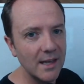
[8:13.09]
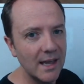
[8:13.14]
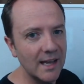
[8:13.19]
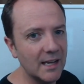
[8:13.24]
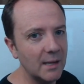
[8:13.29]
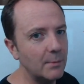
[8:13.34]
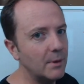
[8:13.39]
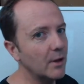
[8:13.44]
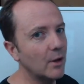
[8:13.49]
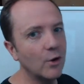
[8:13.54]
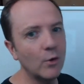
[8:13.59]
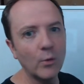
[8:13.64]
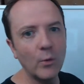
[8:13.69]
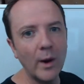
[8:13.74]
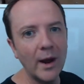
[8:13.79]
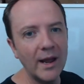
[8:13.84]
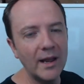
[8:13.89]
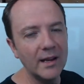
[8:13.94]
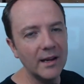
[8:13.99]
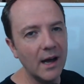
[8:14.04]
it can be a
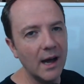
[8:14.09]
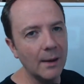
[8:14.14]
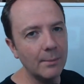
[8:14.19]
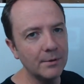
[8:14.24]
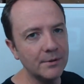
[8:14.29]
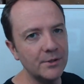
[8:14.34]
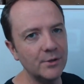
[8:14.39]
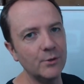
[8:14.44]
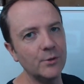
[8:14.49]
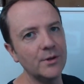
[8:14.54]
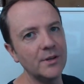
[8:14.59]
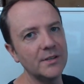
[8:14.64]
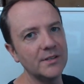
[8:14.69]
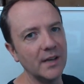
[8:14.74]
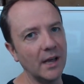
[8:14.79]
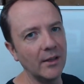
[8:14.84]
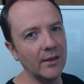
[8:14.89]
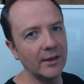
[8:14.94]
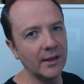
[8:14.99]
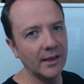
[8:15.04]
great opportunity
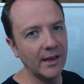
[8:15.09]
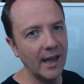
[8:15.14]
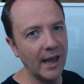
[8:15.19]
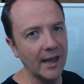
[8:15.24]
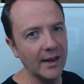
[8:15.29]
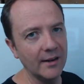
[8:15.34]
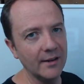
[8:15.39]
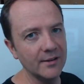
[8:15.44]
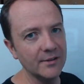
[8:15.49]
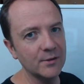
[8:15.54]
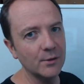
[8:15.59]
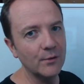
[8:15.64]
selling in Canada.